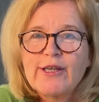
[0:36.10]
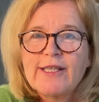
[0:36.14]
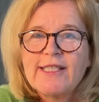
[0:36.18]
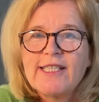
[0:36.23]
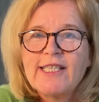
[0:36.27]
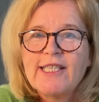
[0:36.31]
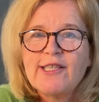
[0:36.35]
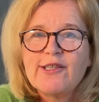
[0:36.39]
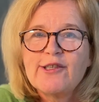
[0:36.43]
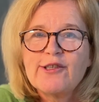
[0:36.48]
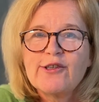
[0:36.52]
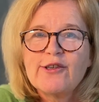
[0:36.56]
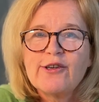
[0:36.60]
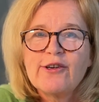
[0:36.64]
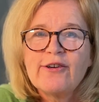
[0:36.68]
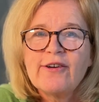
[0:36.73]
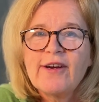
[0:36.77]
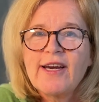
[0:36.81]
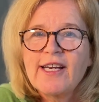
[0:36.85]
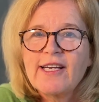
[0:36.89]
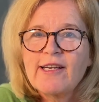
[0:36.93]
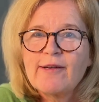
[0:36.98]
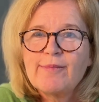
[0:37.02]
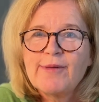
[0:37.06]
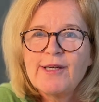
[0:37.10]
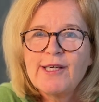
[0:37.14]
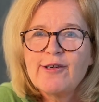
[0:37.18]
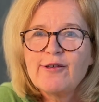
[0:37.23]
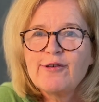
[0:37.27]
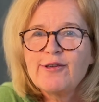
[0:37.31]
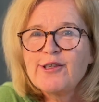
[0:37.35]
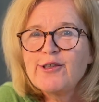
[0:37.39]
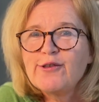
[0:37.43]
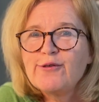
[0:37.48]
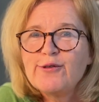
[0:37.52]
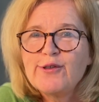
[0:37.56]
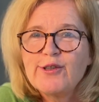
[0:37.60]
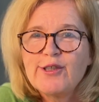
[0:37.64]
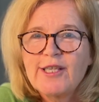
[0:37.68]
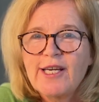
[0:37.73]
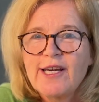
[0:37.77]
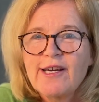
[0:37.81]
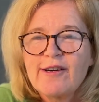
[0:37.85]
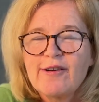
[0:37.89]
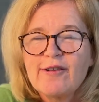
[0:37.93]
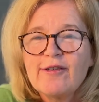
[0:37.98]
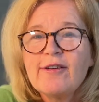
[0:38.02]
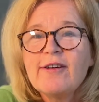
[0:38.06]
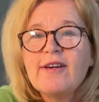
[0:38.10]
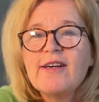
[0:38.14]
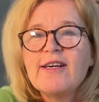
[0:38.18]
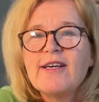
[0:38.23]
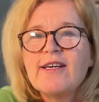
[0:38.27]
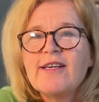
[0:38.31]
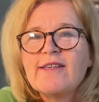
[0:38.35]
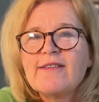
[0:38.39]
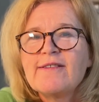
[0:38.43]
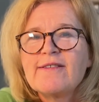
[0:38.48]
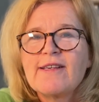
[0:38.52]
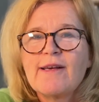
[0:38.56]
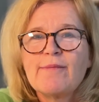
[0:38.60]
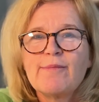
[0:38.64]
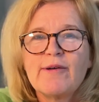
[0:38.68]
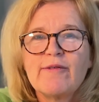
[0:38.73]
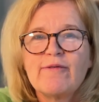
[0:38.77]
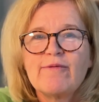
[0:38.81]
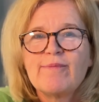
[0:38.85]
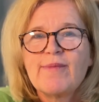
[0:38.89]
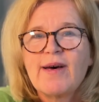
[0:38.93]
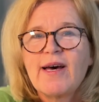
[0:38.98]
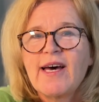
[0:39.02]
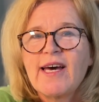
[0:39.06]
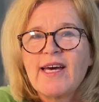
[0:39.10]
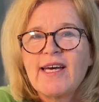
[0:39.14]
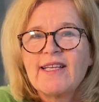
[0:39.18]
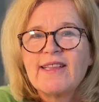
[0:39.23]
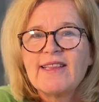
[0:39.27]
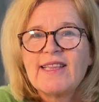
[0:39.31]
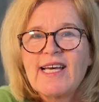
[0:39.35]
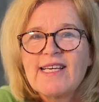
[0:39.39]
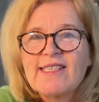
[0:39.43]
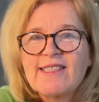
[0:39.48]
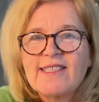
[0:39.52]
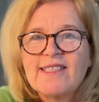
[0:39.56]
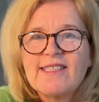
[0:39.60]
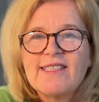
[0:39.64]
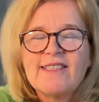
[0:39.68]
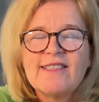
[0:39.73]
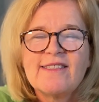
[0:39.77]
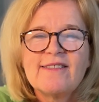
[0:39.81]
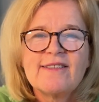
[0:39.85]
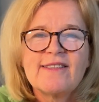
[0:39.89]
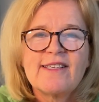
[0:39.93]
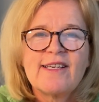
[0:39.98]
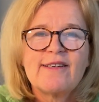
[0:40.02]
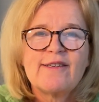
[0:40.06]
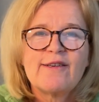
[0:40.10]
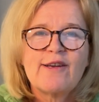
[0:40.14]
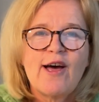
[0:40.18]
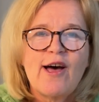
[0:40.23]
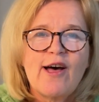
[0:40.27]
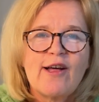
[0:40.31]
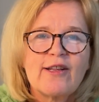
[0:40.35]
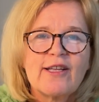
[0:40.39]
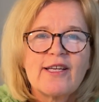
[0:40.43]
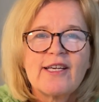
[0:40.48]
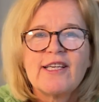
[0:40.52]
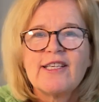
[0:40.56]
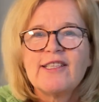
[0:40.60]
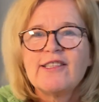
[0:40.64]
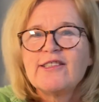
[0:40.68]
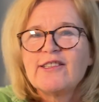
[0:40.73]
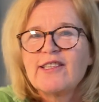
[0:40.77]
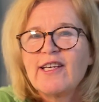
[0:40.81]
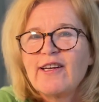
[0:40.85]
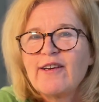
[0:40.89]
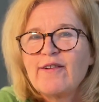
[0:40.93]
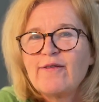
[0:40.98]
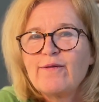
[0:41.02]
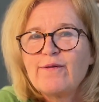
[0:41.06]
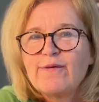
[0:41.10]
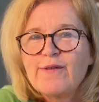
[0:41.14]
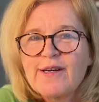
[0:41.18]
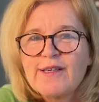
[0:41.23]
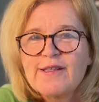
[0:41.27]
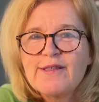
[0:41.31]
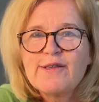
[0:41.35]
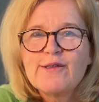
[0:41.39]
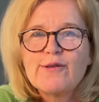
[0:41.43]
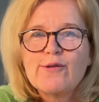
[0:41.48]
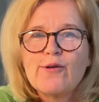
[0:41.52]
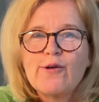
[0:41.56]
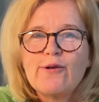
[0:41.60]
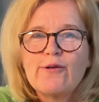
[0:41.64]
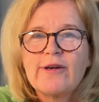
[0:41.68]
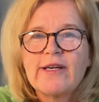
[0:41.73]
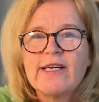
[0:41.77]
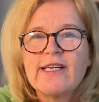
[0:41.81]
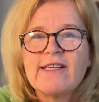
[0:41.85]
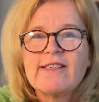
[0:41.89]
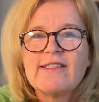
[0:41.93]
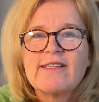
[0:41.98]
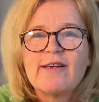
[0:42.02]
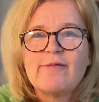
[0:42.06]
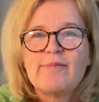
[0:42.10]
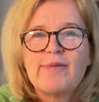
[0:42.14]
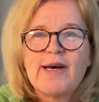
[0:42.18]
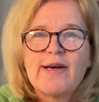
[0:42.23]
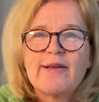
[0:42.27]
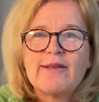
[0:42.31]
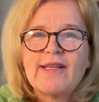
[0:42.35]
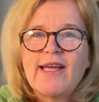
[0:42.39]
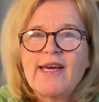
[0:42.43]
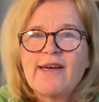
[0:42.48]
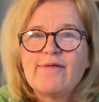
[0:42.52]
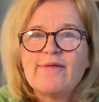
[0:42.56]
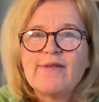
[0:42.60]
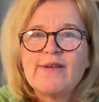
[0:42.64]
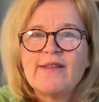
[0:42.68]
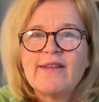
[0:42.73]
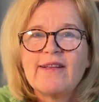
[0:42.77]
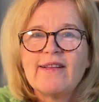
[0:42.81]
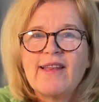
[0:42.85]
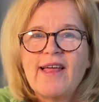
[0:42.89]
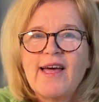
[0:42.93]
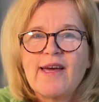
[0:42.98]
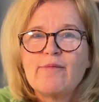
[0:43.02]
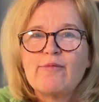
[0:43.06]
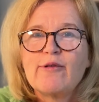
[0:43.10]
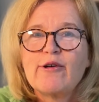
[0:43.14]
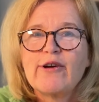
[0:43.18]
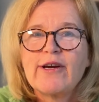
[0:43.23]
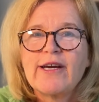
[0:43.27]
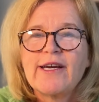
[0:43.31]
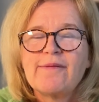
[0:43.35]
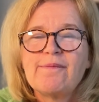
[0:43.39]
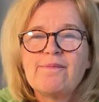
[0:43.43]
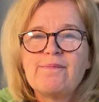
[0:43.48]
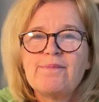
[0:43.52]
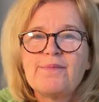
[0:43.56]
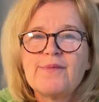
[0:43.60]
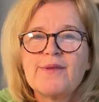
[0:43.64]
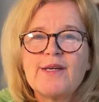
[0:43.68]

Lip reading: teacher and I'm here to share some of my lessons and knowledge and fun stories about life in the library.